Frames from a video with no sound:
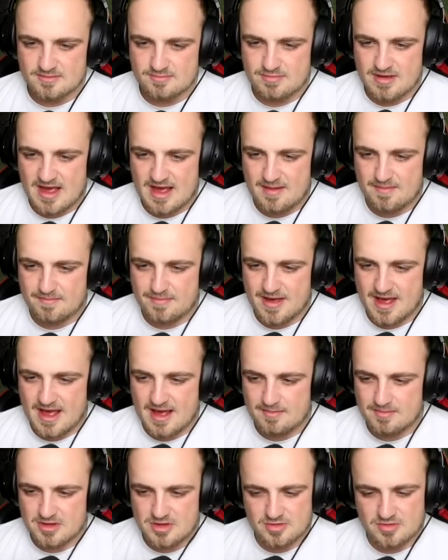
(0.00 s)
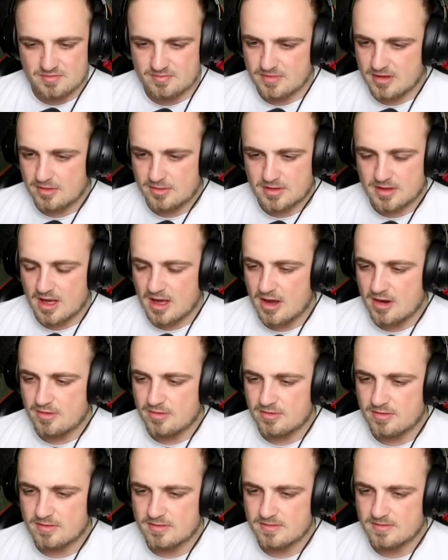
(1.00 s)
Bam, bam. You can both
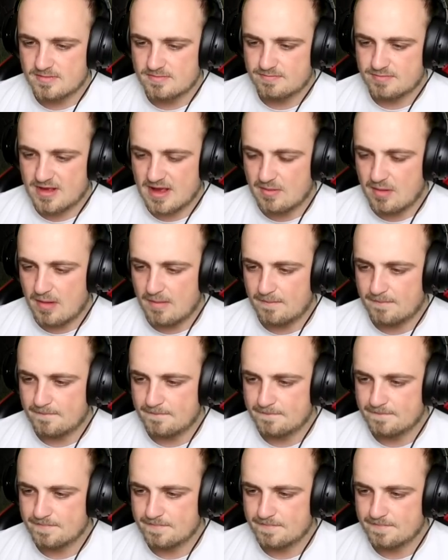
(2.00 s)
go. Come on.